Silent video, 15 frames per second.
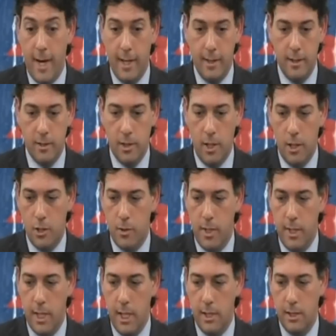that in this
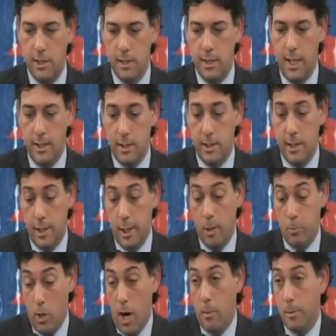country, and that's that's a,
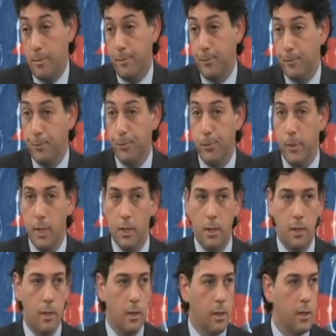a problem.
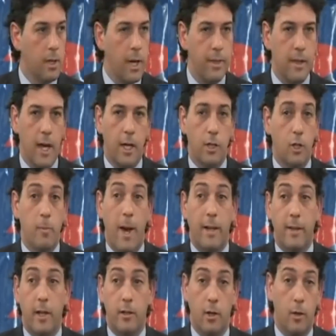Nothing I could do
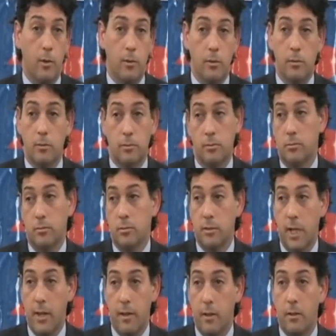about that, though.
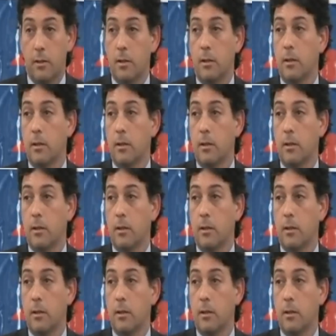Nothing.